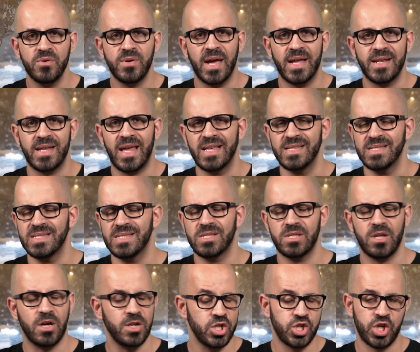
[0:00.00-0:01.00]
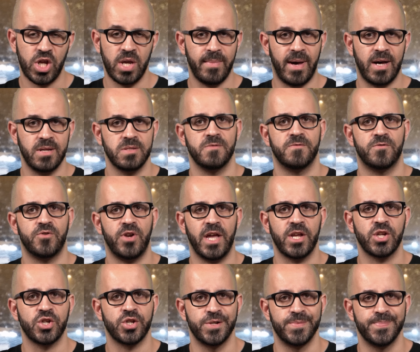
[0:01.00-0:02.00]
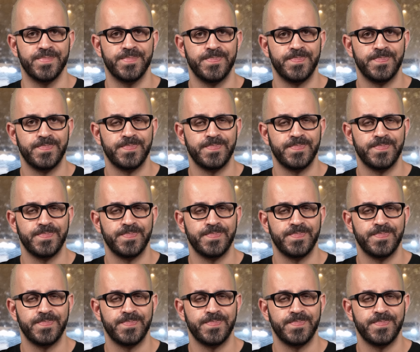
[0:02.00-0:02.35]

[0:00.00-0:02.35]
you get astonishing amounts of traction.